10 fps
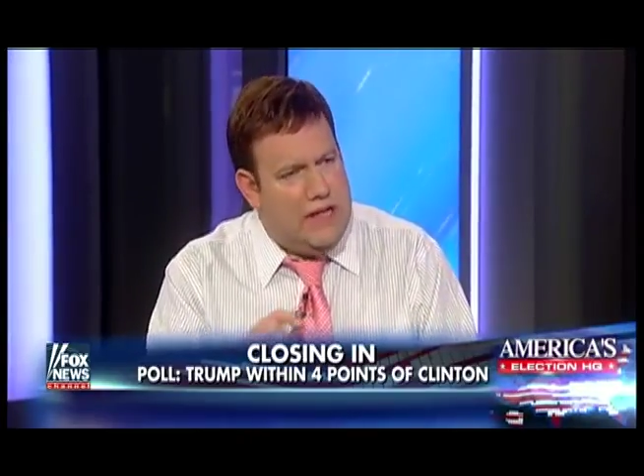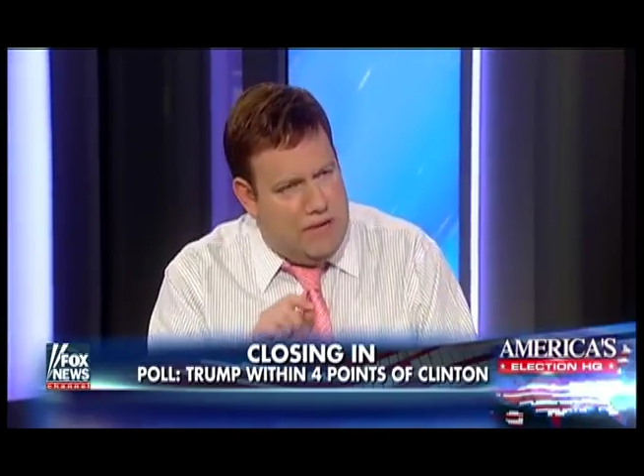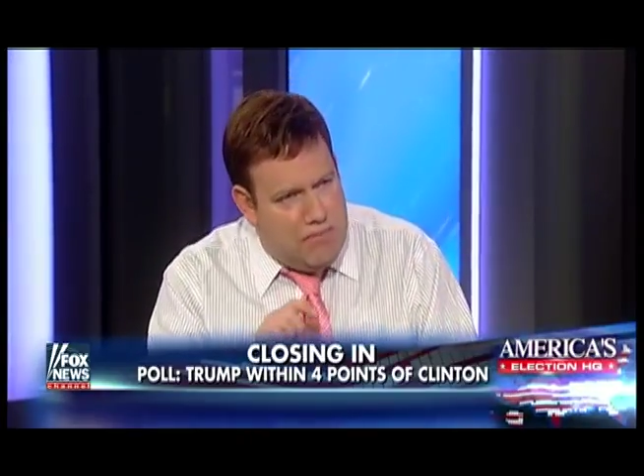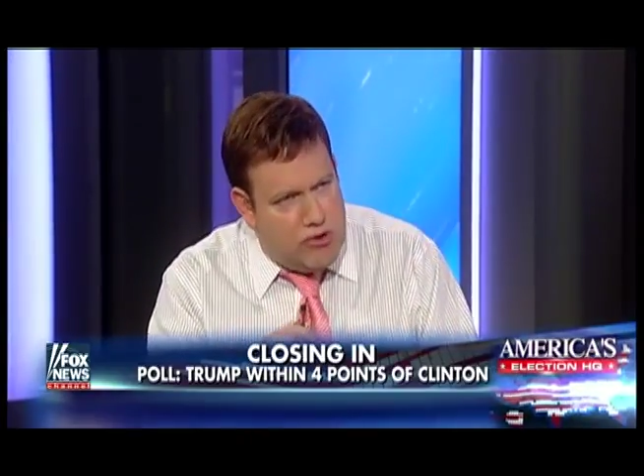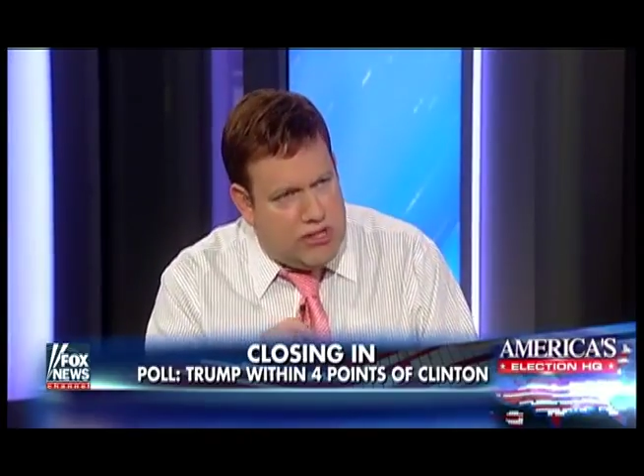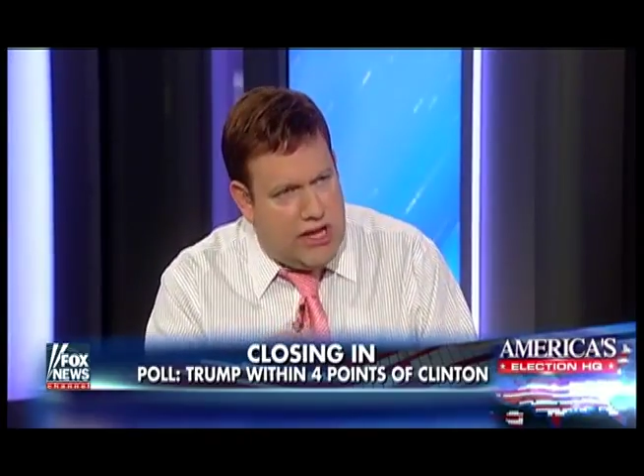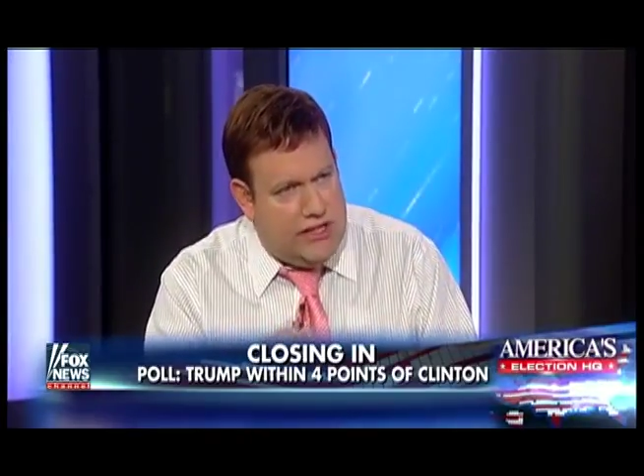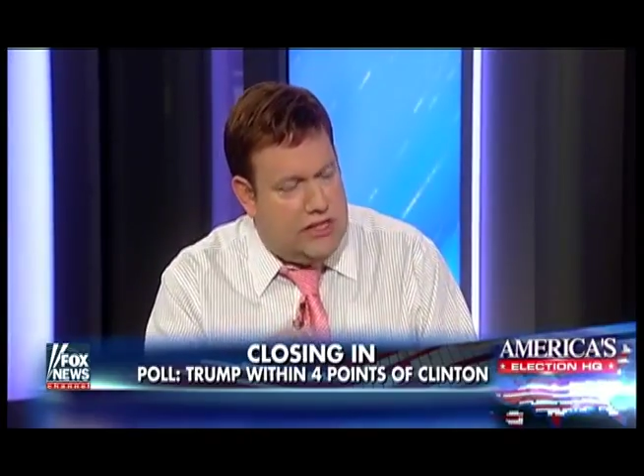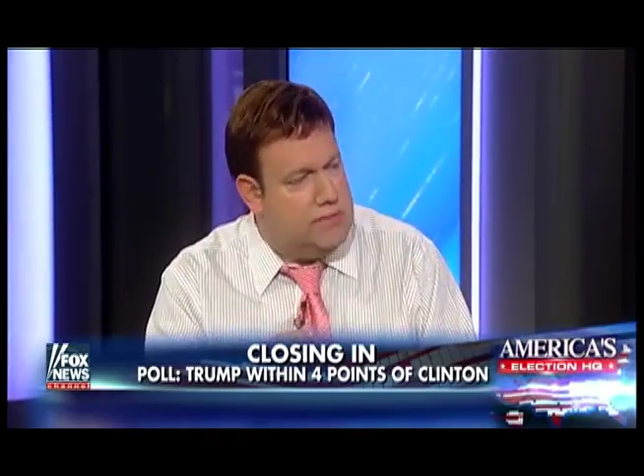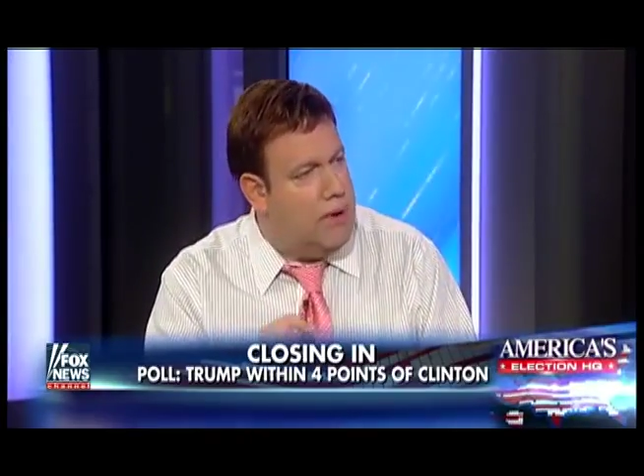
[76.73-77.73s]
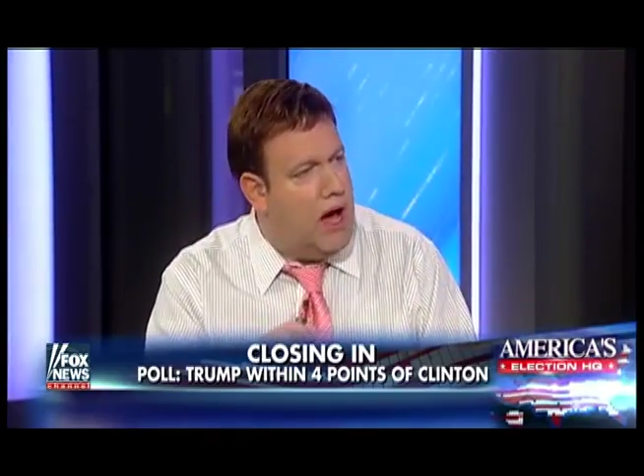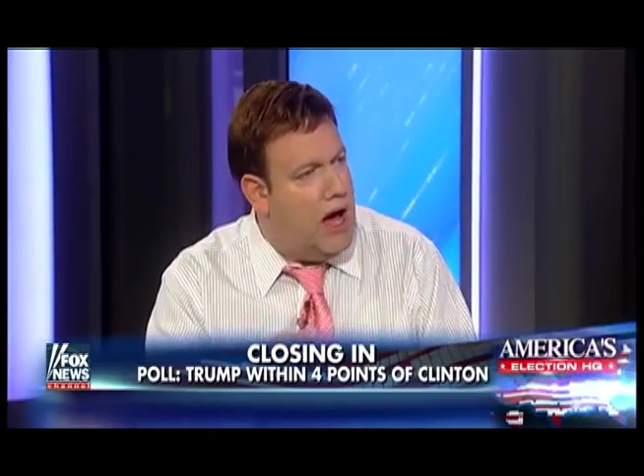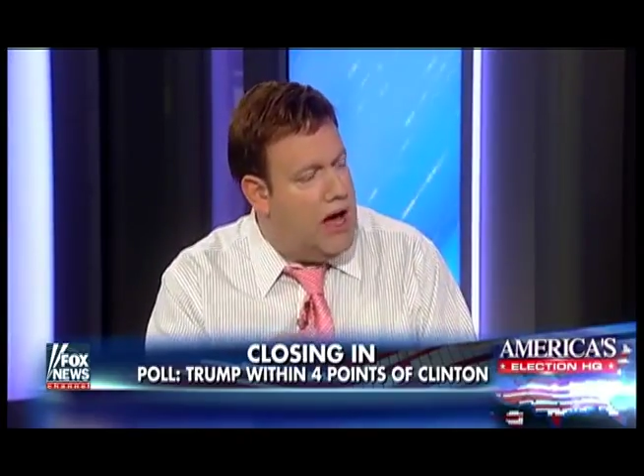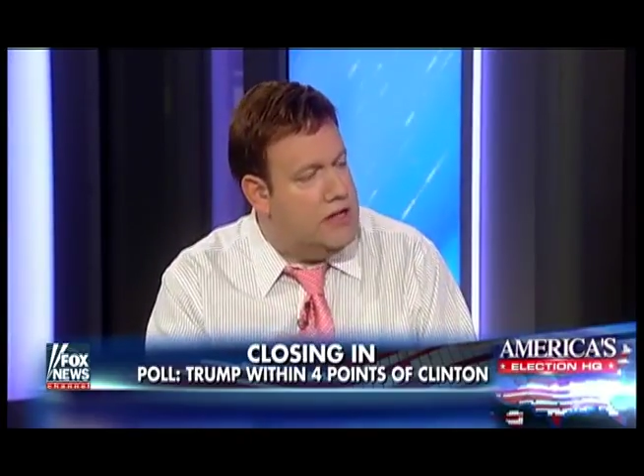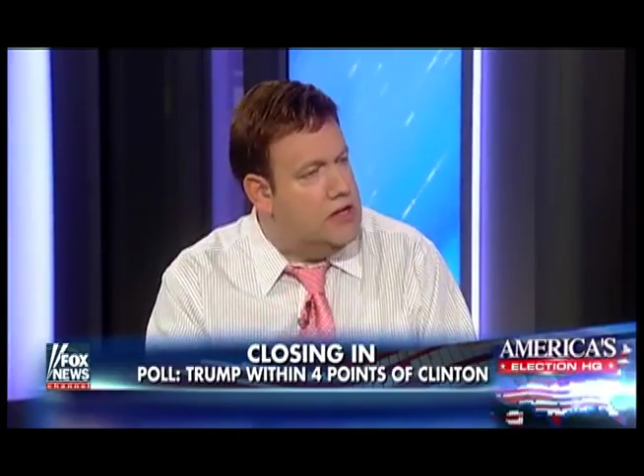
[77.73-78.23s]
in most cases,
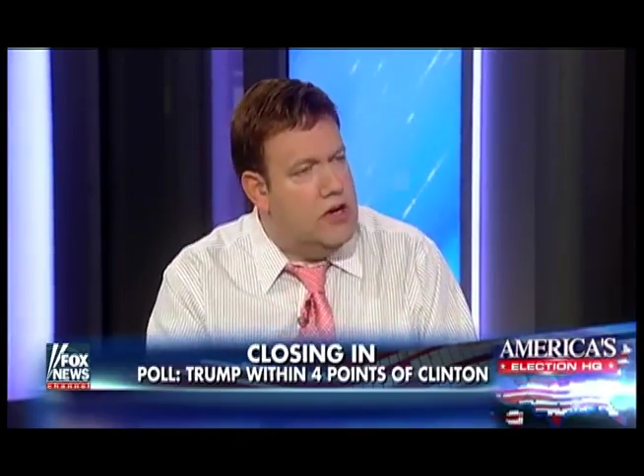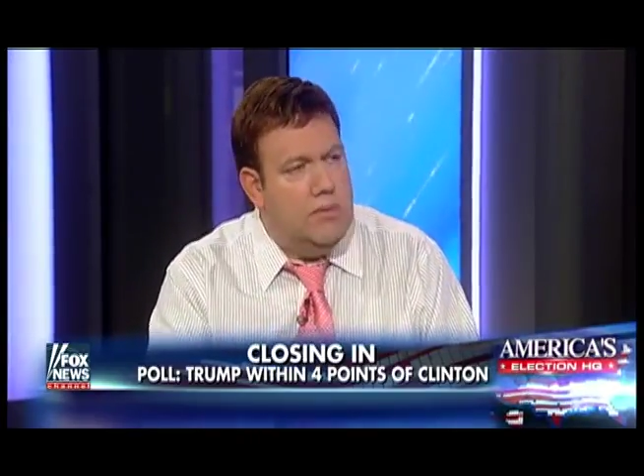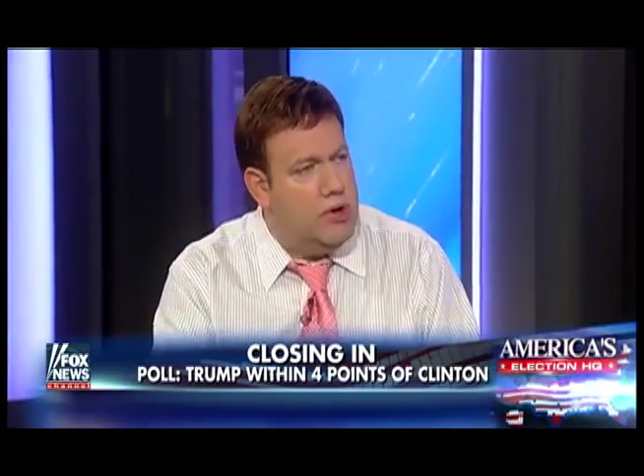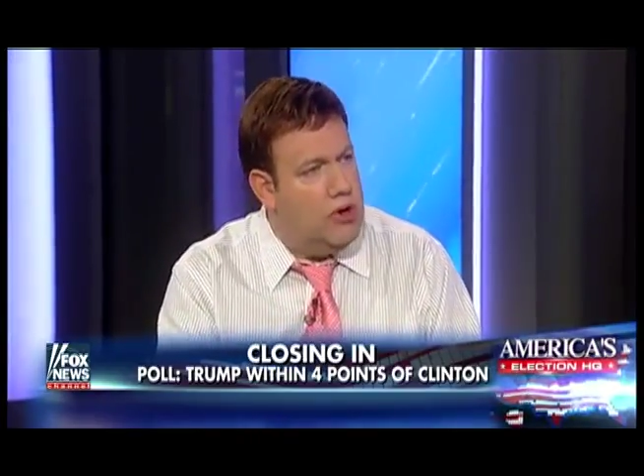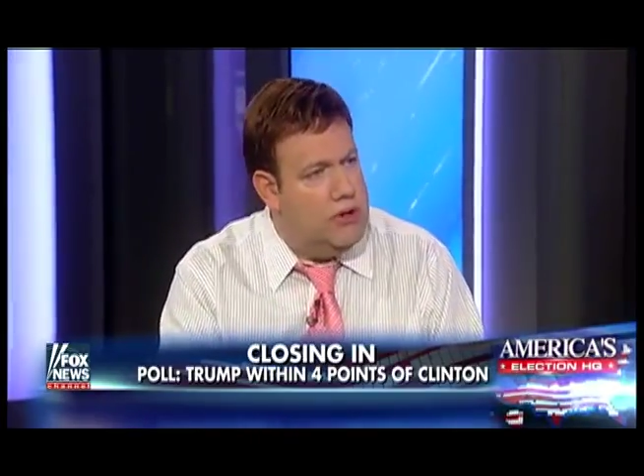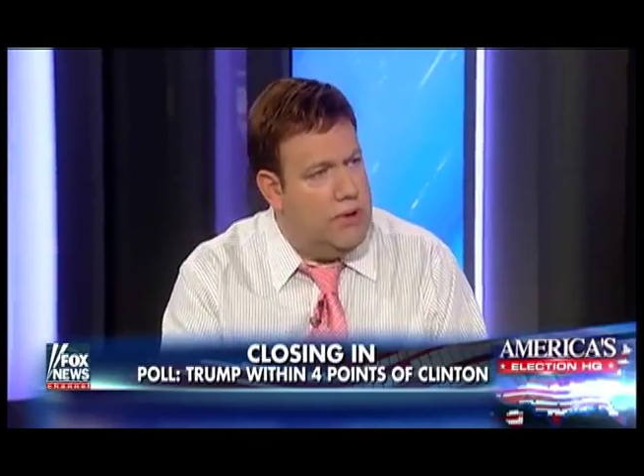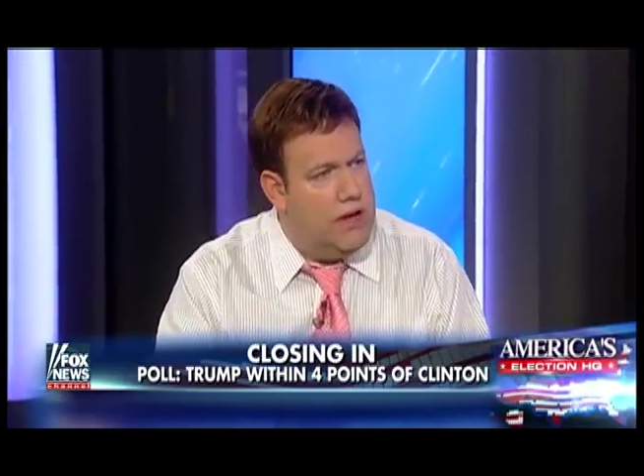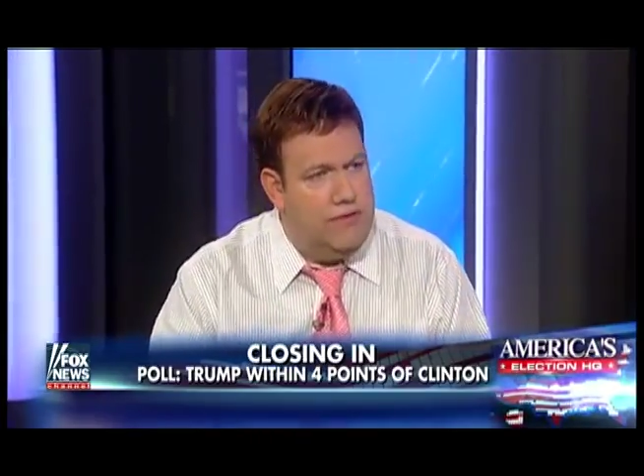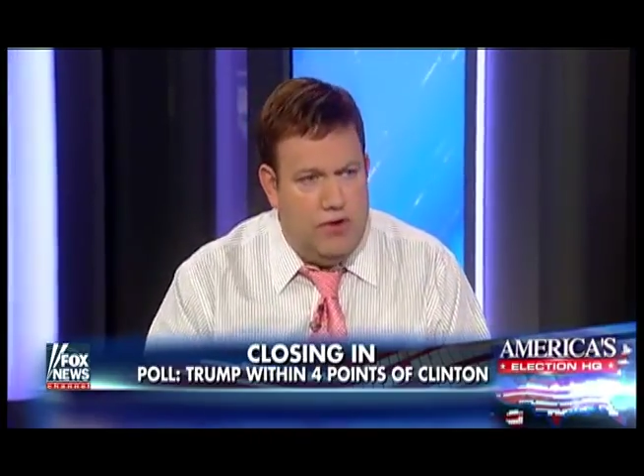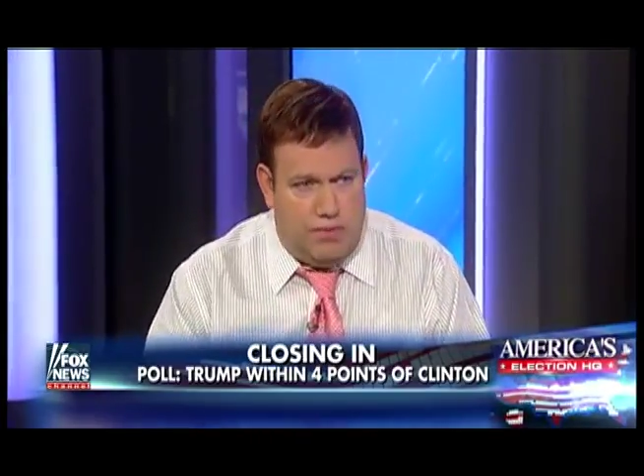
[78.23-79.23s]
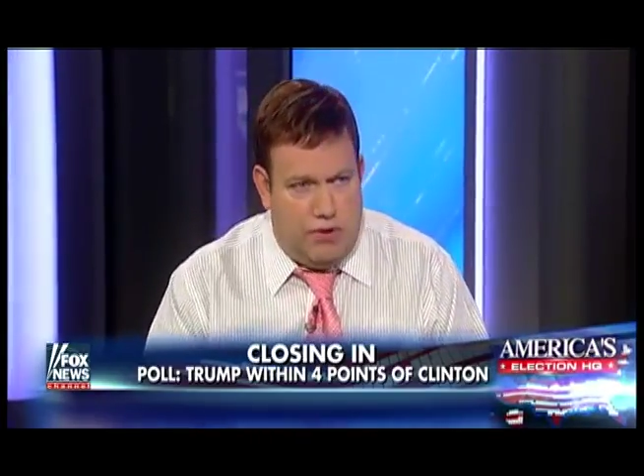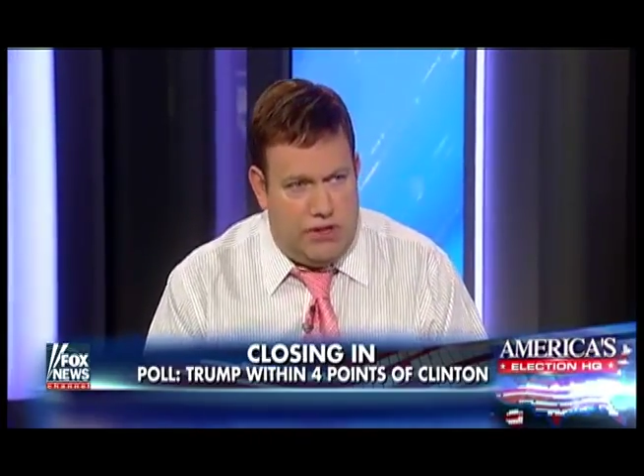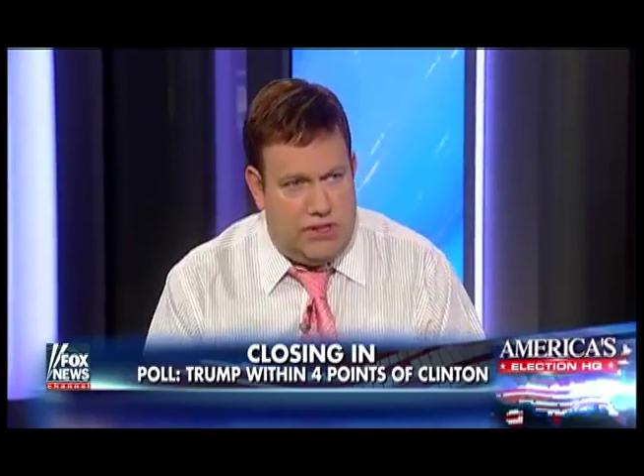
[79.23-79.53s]
behind, but only by a few points.